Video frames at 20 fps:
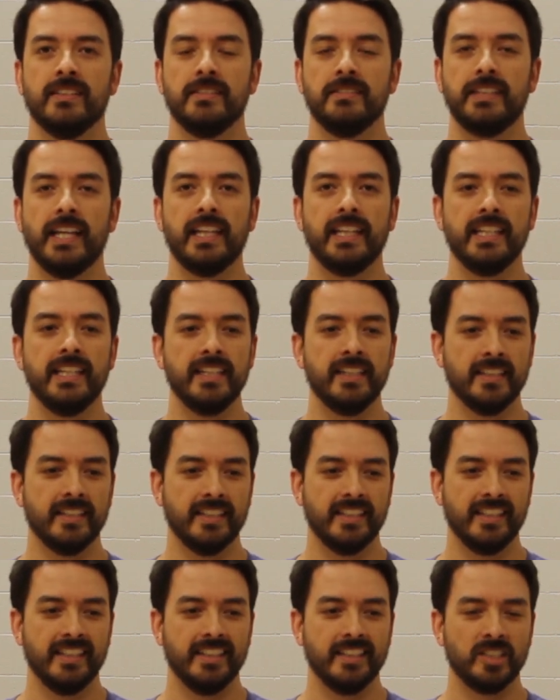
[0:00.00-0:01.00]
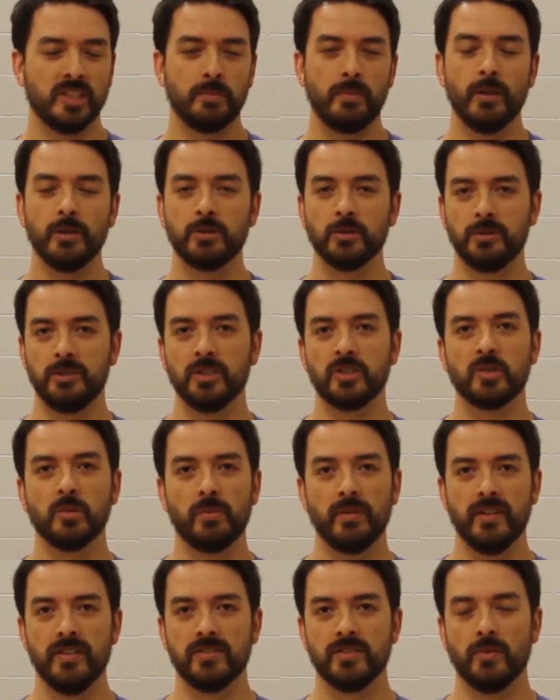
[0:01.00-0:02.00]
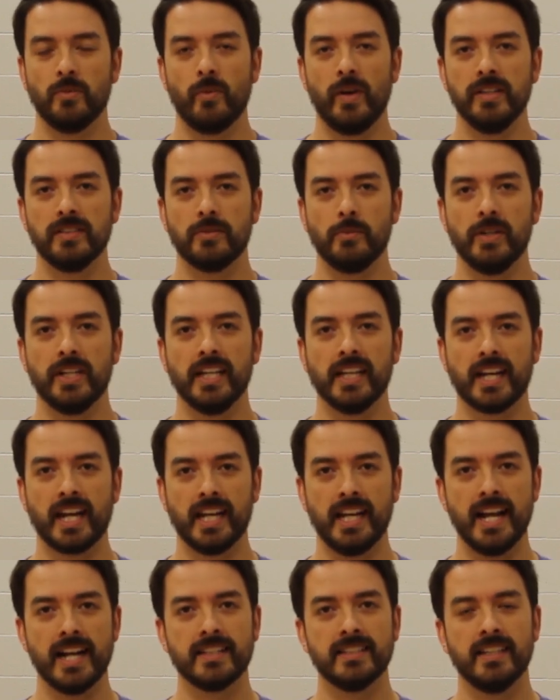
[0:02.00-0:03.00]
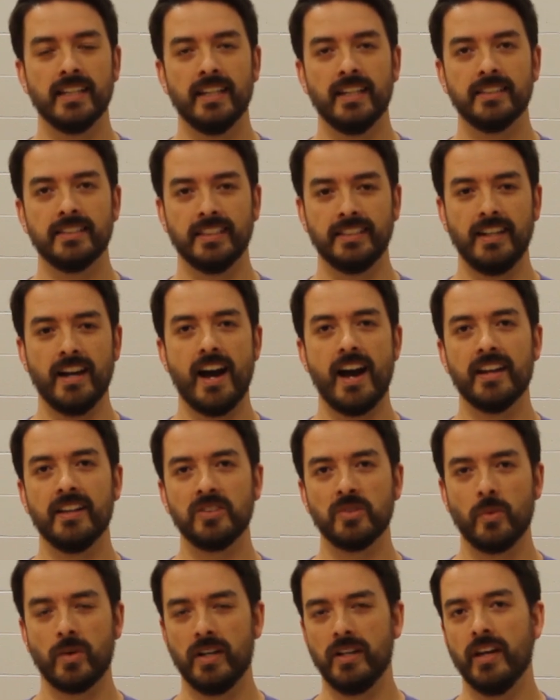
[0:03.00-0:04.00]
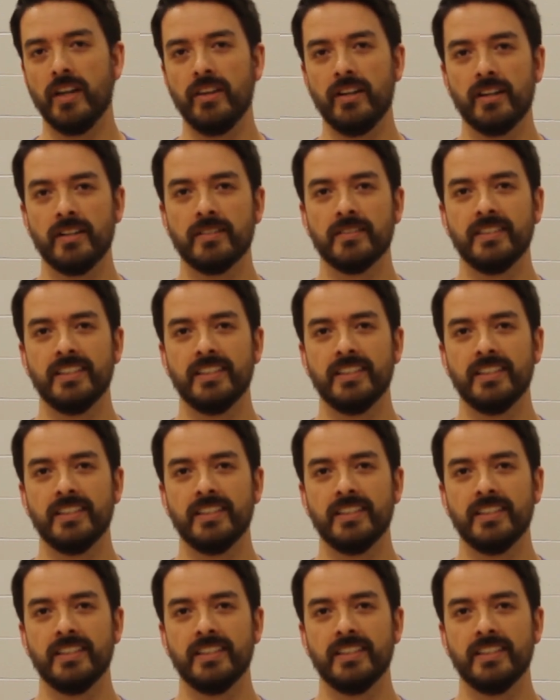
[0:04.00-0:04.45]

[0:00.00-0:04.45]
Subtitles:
daily spiritual disciplines of ways we can connect to God and to one another.